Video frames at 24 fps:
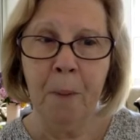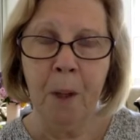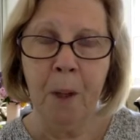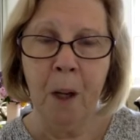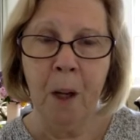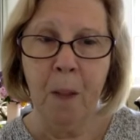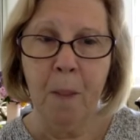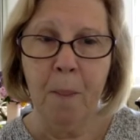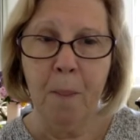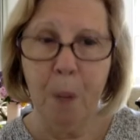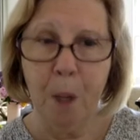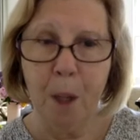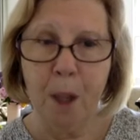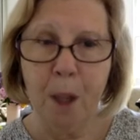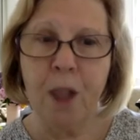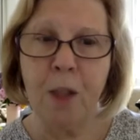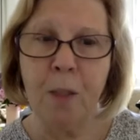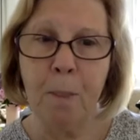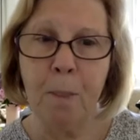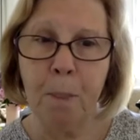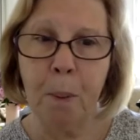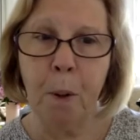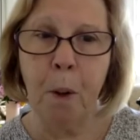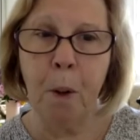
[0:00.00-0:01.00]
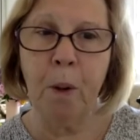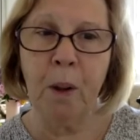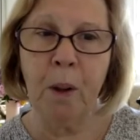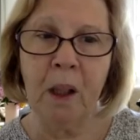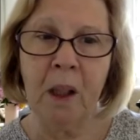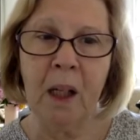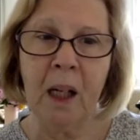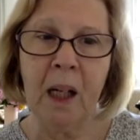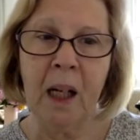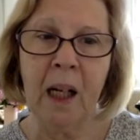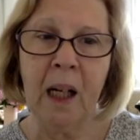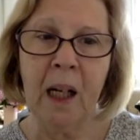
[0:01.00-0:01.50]
Most
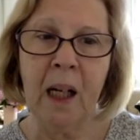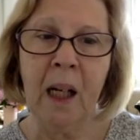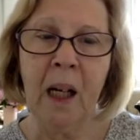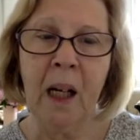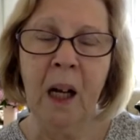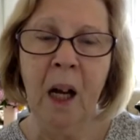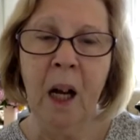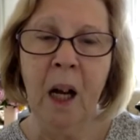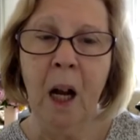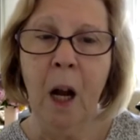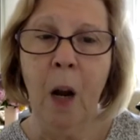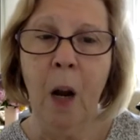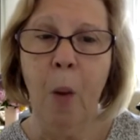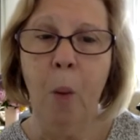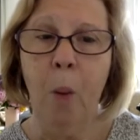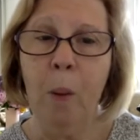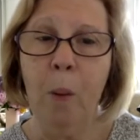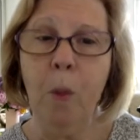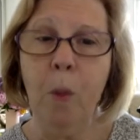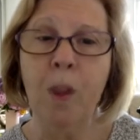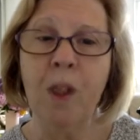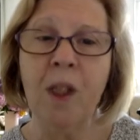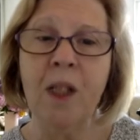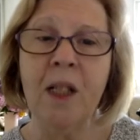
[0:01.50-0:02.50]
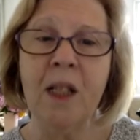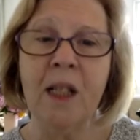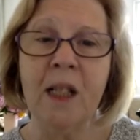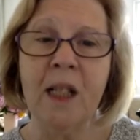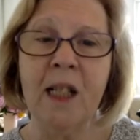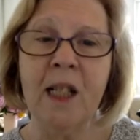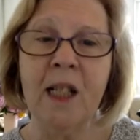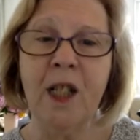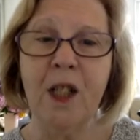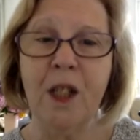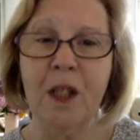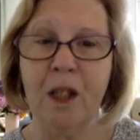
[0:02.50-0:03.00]
importantly, we wanted
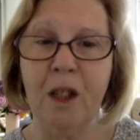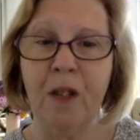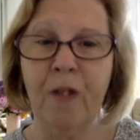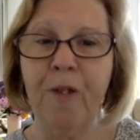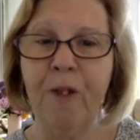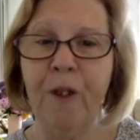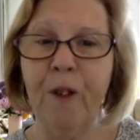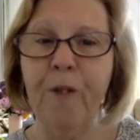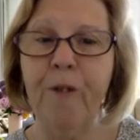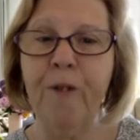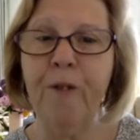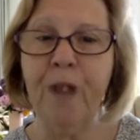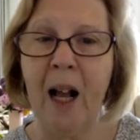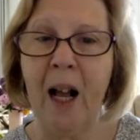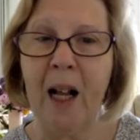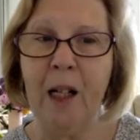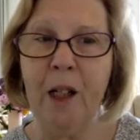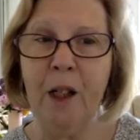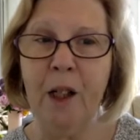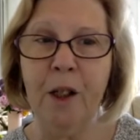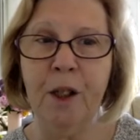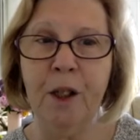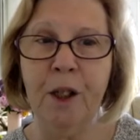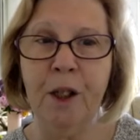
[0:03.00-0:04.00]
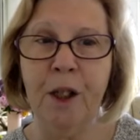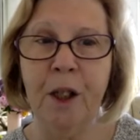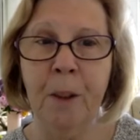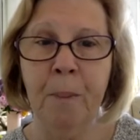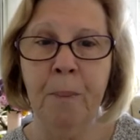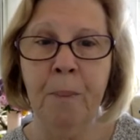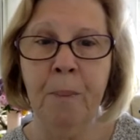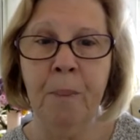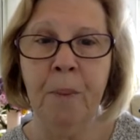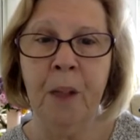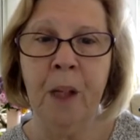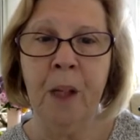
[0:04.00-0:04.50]
teachers to feel valued.
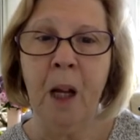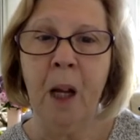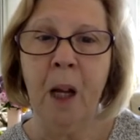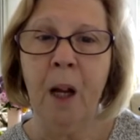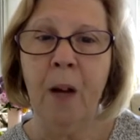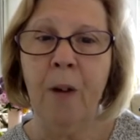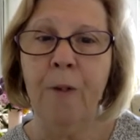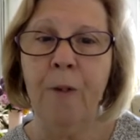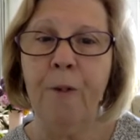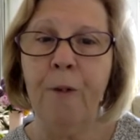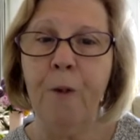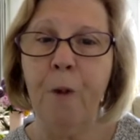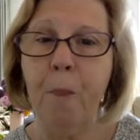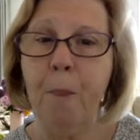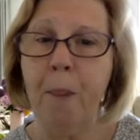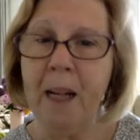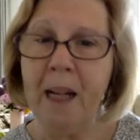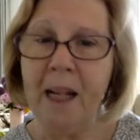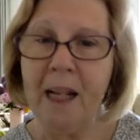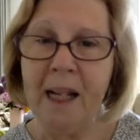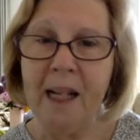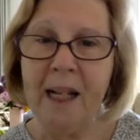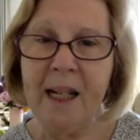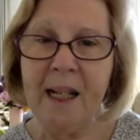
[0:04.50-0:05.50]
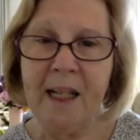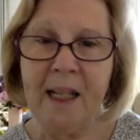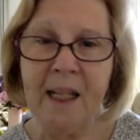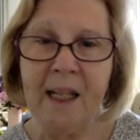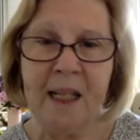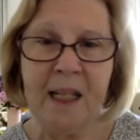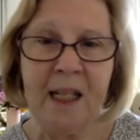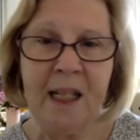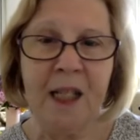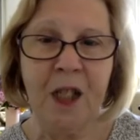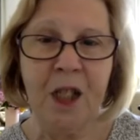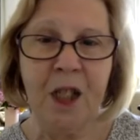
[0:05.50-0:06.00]
For many years,
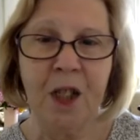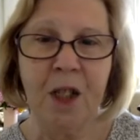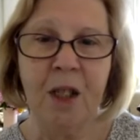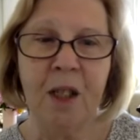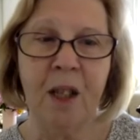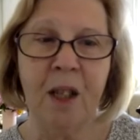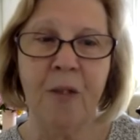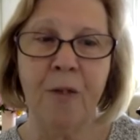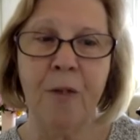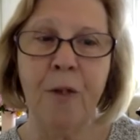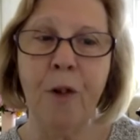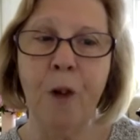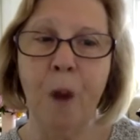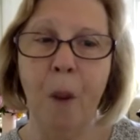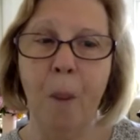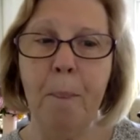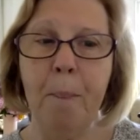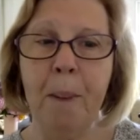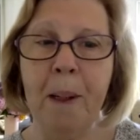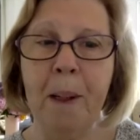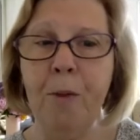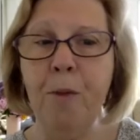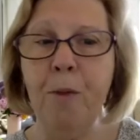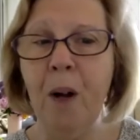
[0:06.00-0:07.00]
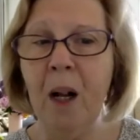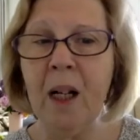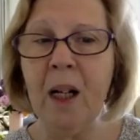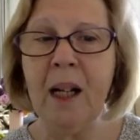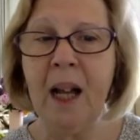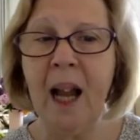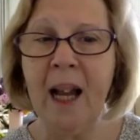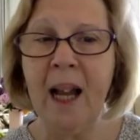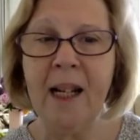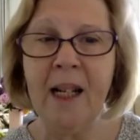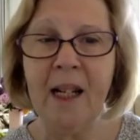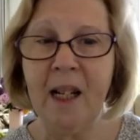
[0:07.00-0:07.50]
teachers have not been
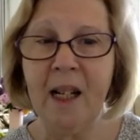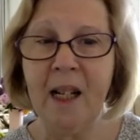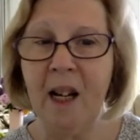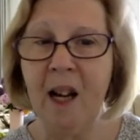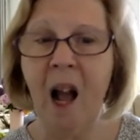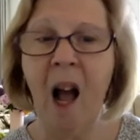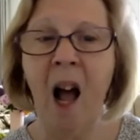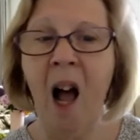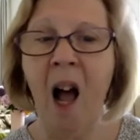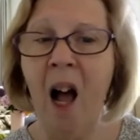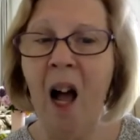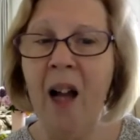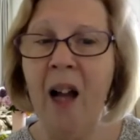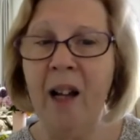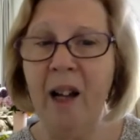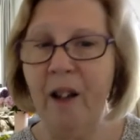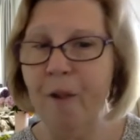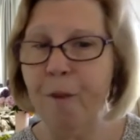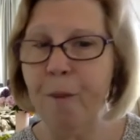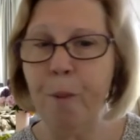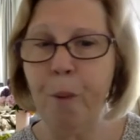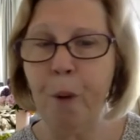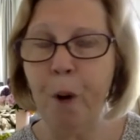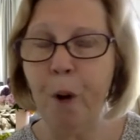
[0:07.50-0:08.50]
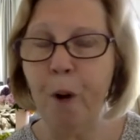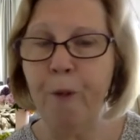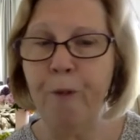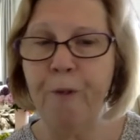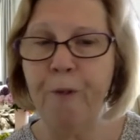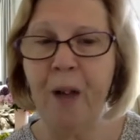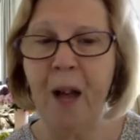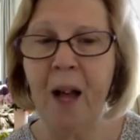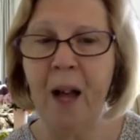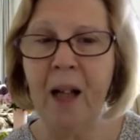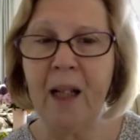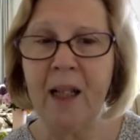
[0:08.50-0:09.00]
relegated at a high enough
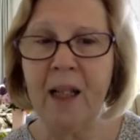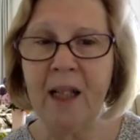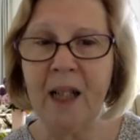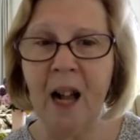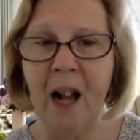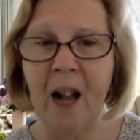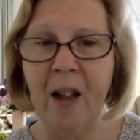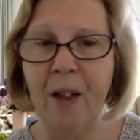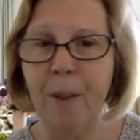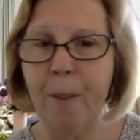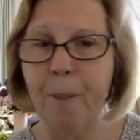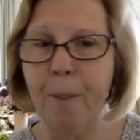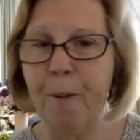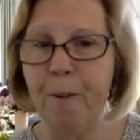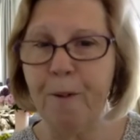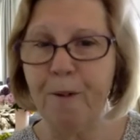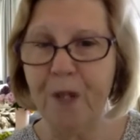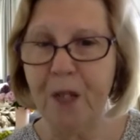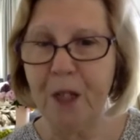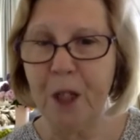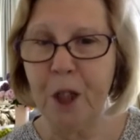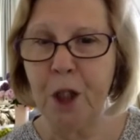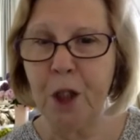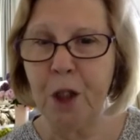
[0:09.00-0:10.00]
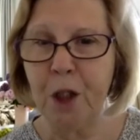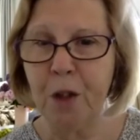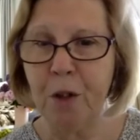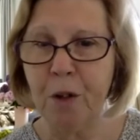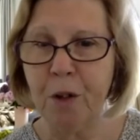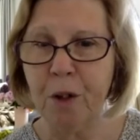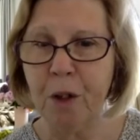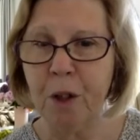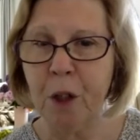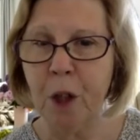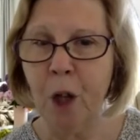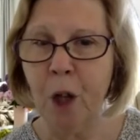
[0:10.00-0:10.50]
profile to other professionals.